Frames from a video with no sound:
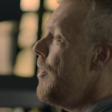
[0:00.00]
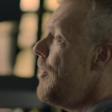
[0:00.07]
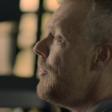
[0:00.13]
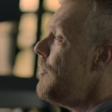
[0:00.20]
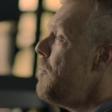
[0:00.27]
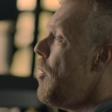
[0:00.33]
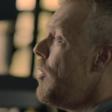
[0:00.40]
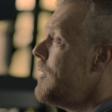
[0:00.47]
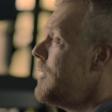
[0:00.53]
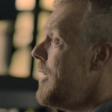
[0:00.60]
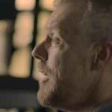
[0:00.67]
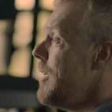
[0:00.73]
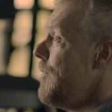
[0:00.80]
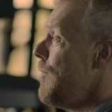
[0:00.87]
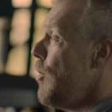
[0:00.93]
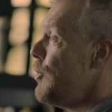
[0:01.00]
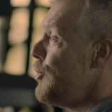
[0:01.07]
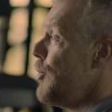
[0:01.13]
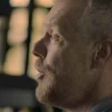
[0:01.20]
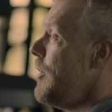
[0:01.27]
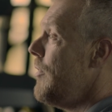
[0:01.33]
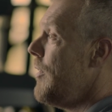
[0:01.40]
This marks the end of our
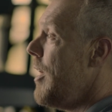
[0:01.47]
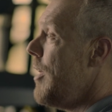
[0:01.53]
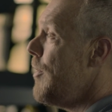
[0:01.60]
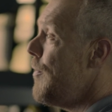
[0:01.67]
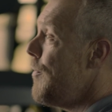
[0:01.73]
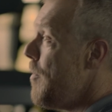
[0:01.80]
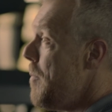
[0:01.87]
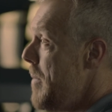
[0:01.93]
journey together for